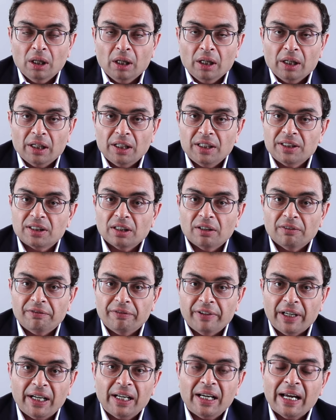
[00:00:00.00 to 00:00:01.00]
He's a
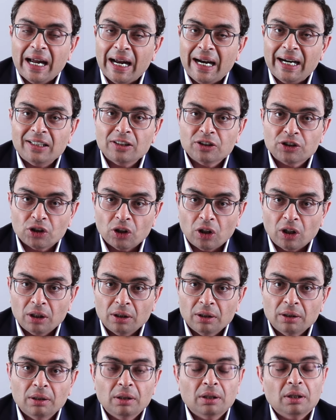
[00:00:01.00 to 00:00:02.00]
very hands
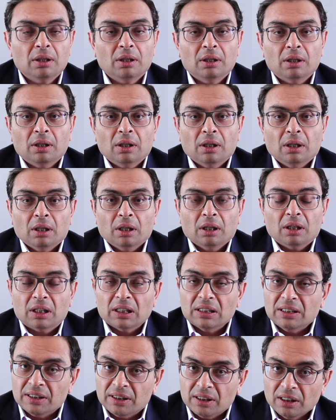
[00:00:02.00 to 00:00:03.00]
on,
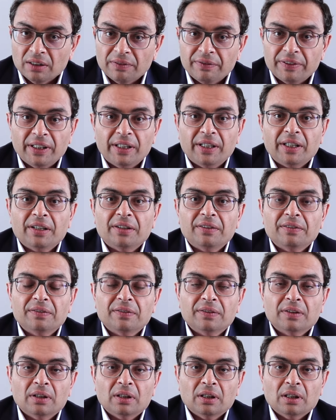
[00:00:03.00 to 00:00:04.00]
conservative,
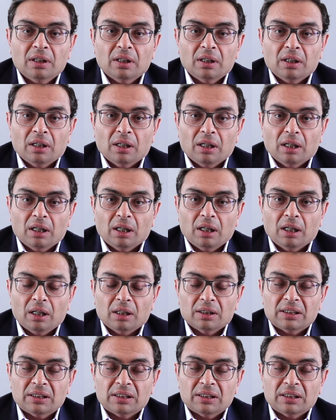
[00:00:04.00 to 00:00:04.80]
uh,